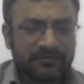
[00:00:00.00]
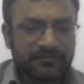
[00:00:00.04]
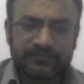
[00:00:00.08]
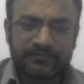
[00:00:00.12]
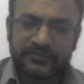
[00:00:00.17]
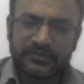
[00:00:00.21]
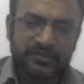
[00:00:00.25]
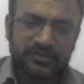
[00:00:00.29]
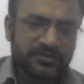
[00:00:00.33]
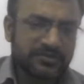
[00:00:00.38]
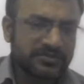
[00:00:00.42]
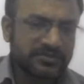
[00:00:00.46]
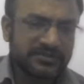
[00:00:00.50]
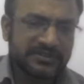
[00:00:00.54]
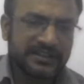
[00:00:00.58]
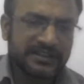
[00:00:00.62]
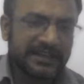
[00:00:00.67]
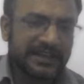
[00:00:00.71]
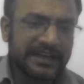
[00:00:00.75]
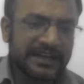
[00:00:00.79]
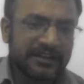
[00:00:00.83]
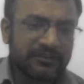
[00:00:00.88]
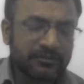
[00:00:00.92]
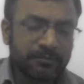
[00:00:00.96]
So
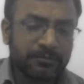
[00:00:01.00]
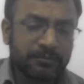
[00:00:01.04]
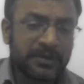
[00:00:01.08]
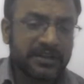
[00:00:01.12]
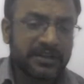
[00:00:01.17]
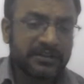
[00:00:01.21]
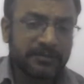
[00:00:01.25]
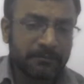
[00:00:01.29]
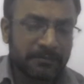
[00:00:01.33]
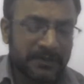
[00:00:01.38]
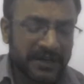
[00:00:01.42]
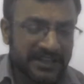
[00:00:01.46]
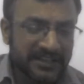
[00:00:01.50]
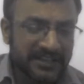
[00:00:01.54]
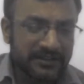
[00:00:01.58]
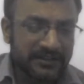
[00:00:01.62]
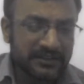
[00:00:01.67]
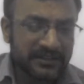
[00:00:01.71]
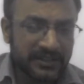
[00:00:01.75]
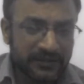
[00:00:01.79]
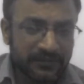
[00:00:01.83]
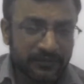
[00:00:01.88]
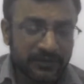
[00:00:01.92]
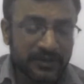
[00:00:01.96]

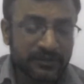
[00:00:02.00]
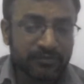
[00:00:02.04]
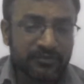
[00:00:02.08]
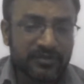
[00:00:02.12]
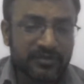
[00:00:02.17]
if